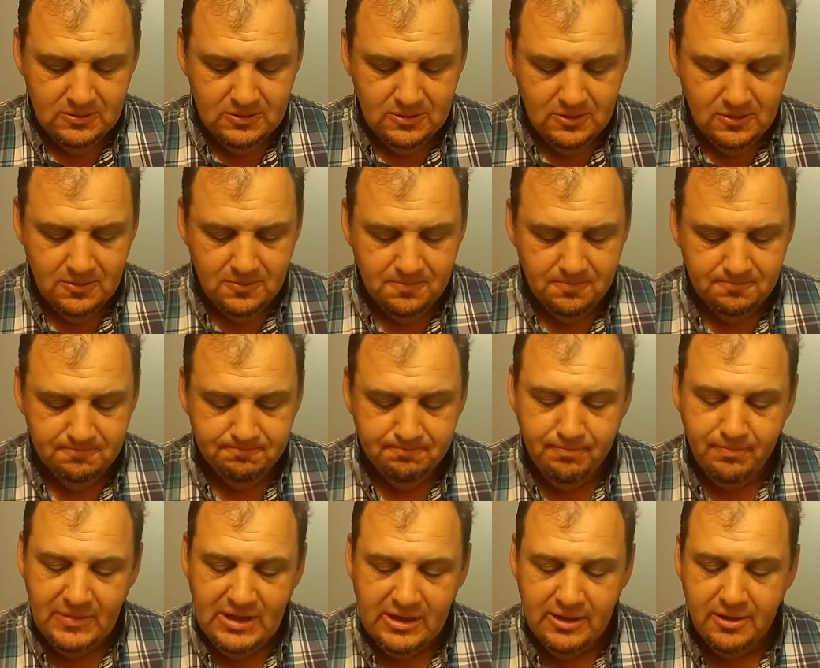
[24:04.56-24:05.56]
So
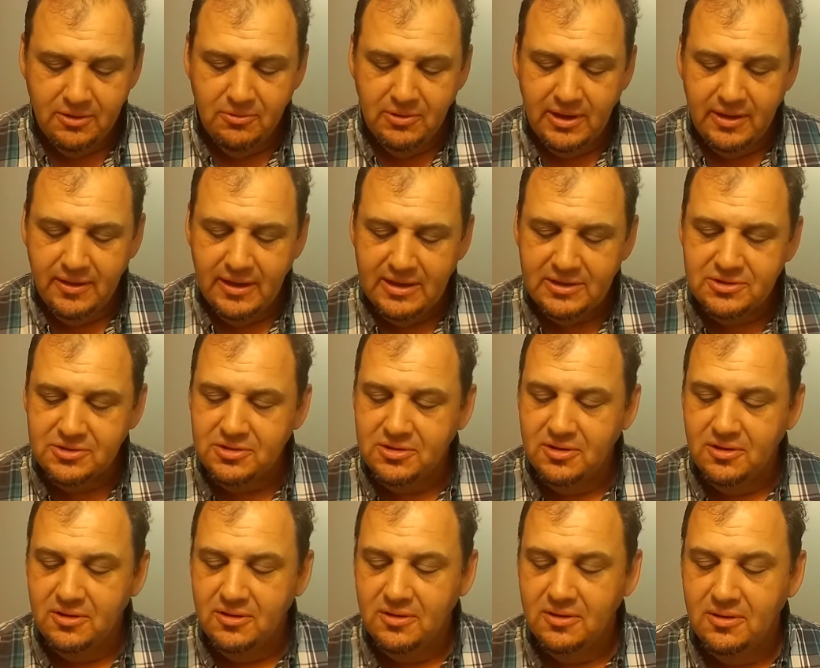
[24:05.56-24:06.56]
anyway,
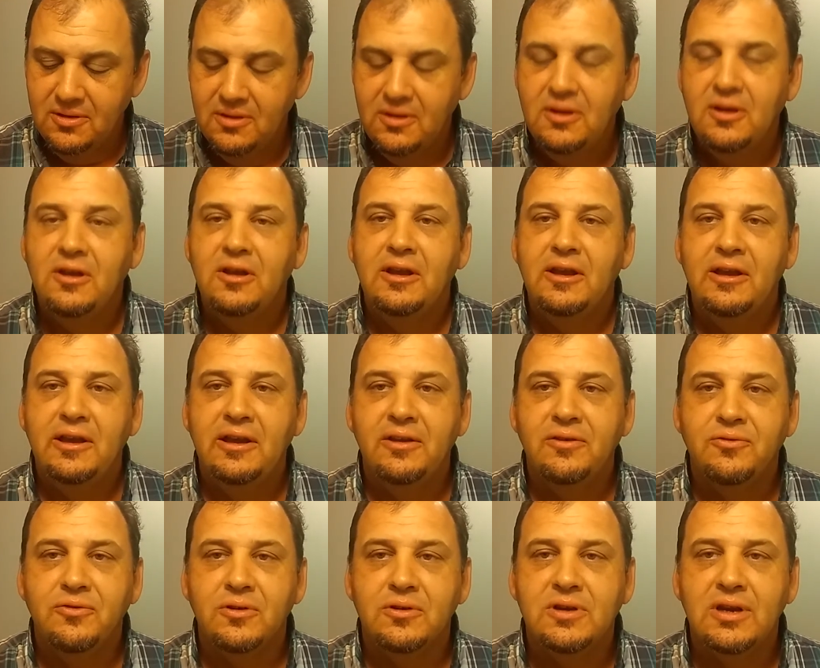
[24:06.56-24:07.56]
that's
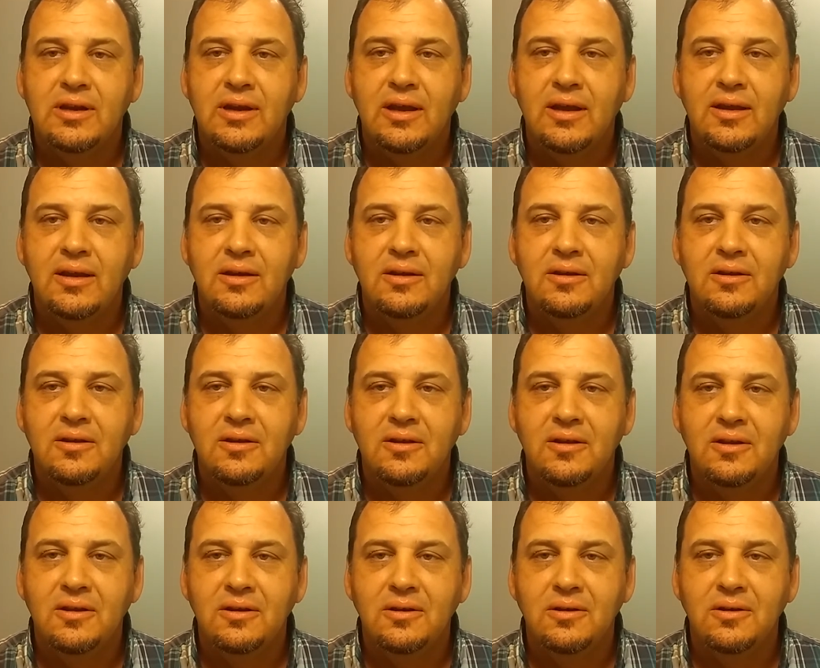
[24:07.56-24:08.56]
it for tonight,
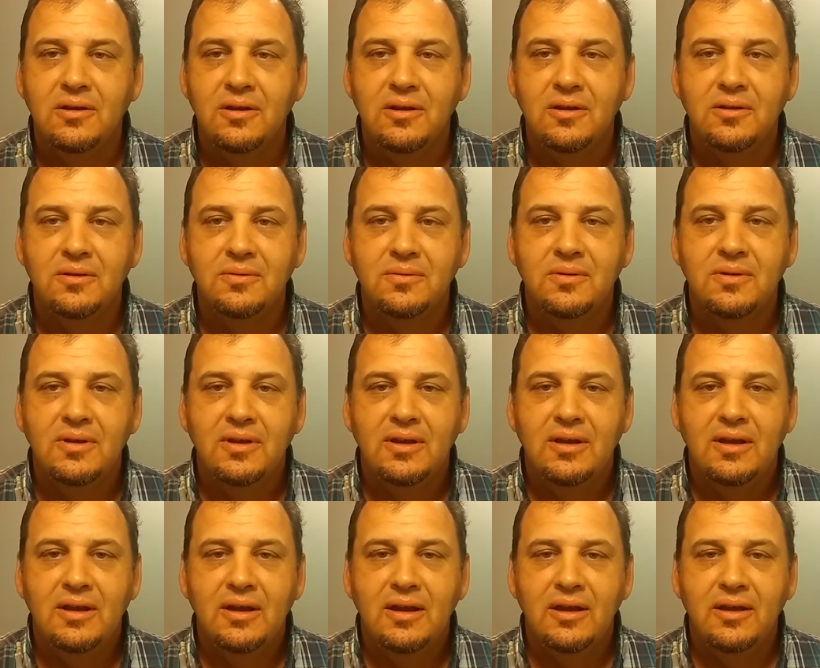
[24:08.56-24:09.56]
and
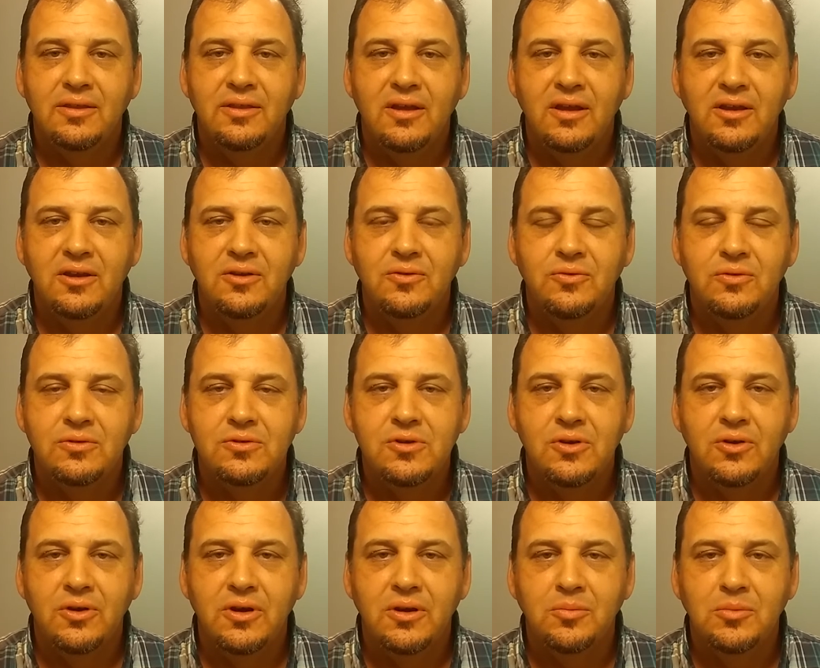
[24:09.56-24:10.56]
I thank you for
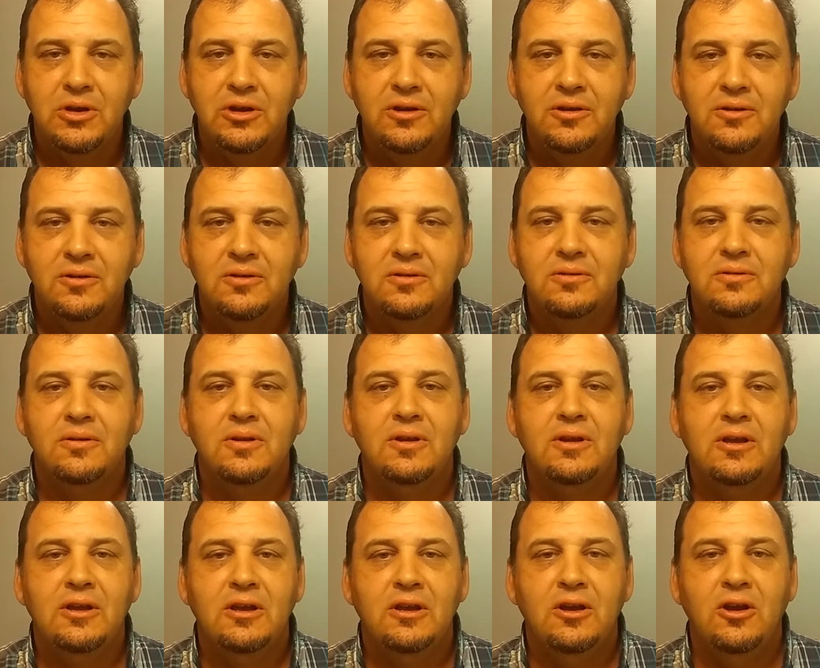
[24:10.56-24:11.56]
joining me.
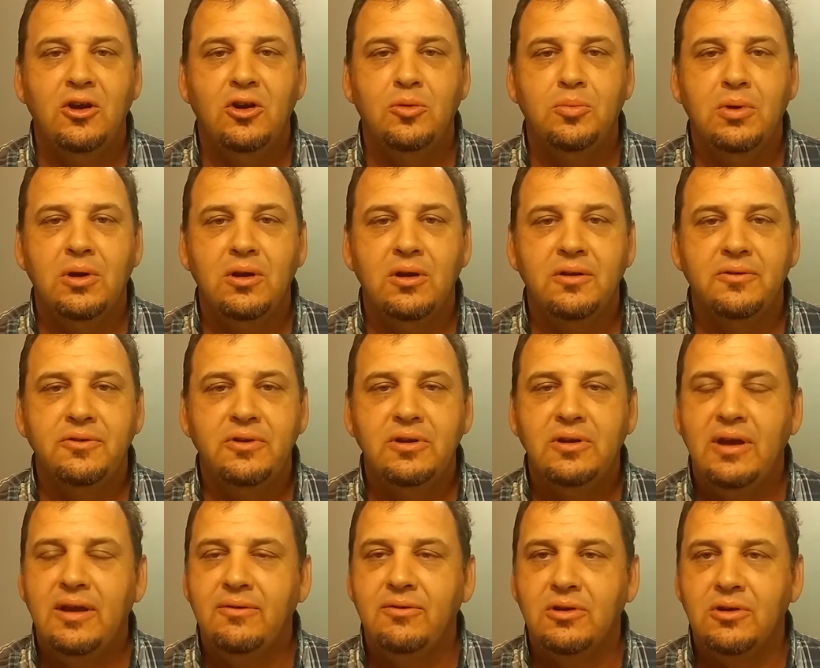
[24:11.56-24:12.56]
Hope all of
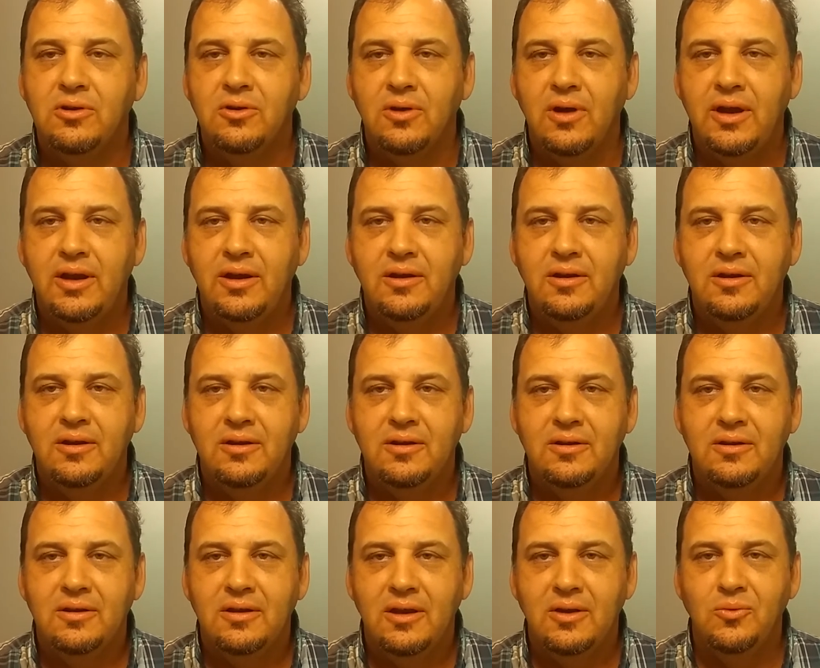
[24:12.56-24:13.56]
you have a great
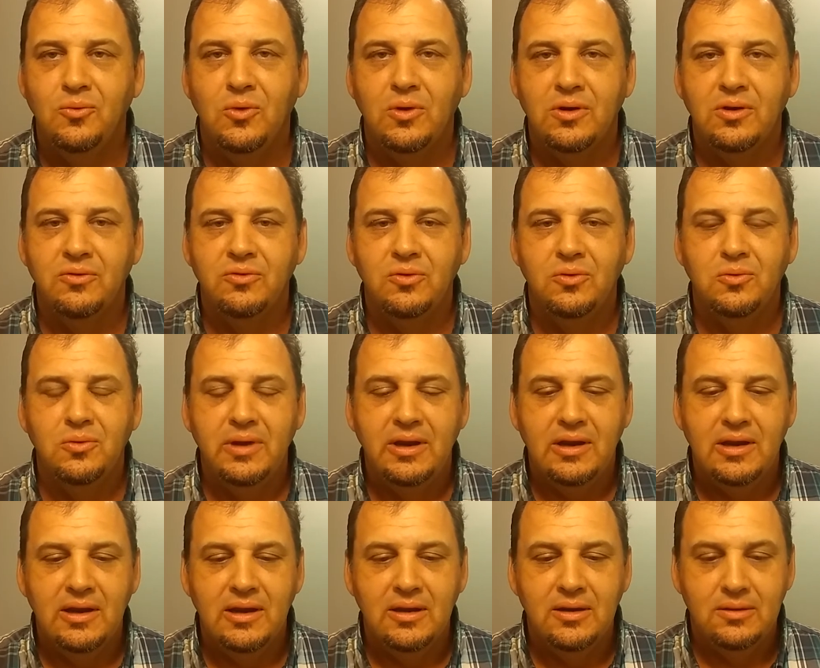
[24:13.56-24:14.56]
and wonderful
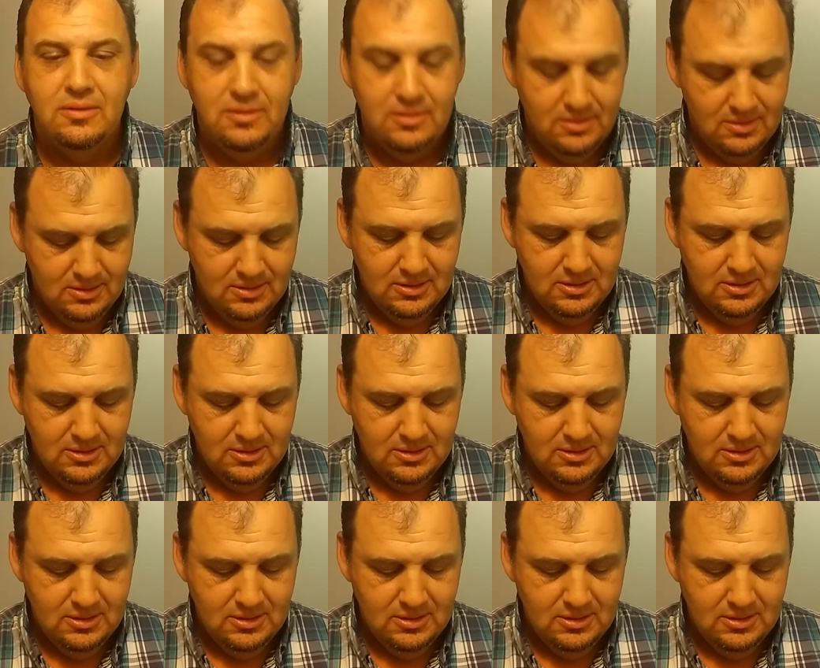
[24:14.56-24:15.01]
weekend.